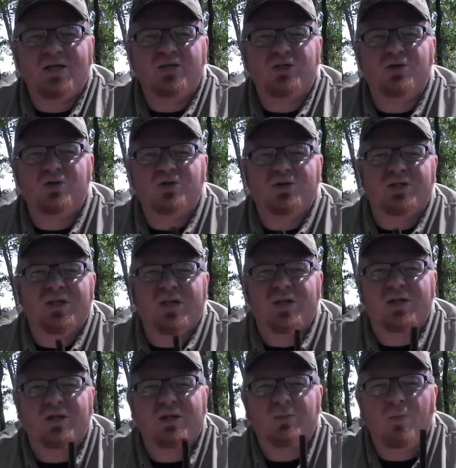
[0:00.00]
is
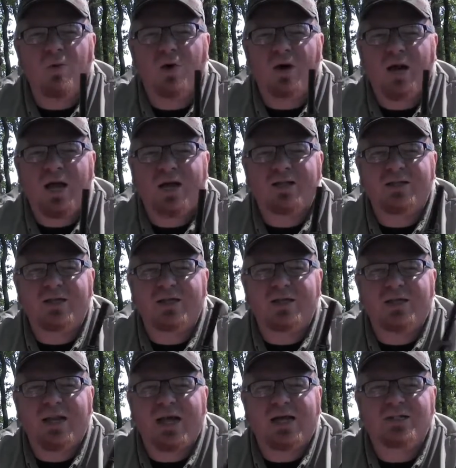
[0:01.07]
usually more likely
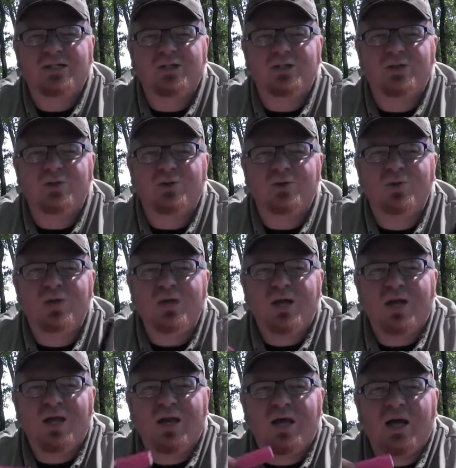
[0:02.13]
to last you
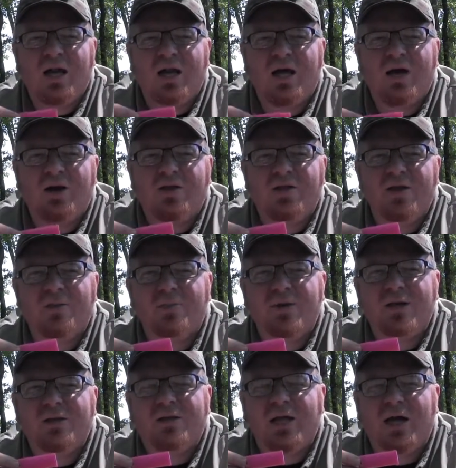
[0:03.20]
a lot longer than a
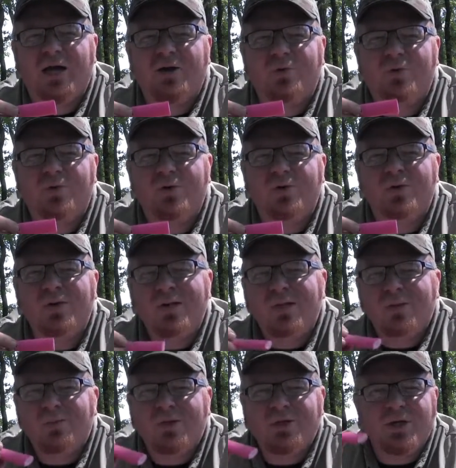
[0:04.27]
Bic lighter will.
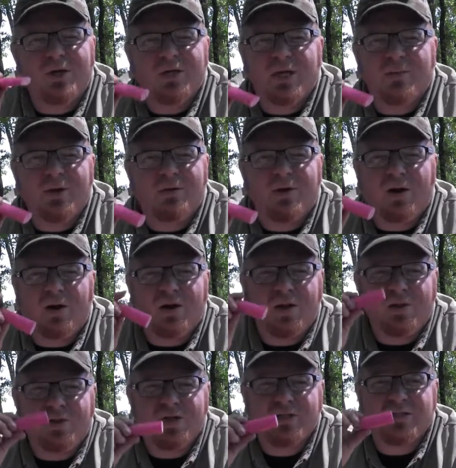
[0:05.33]
But don't get me wrong,
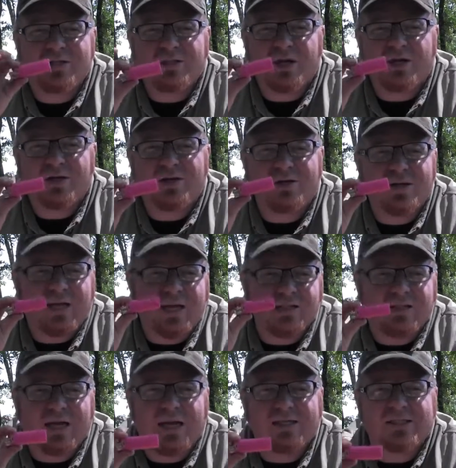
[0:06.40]
this sucker
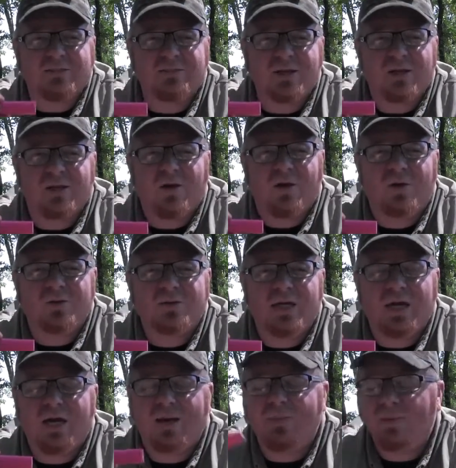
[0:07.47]
has lasted me a long
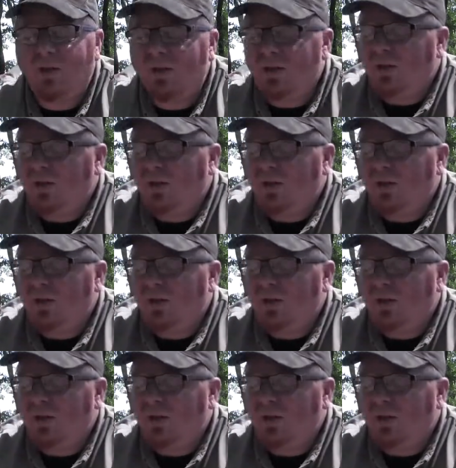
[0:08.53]
time.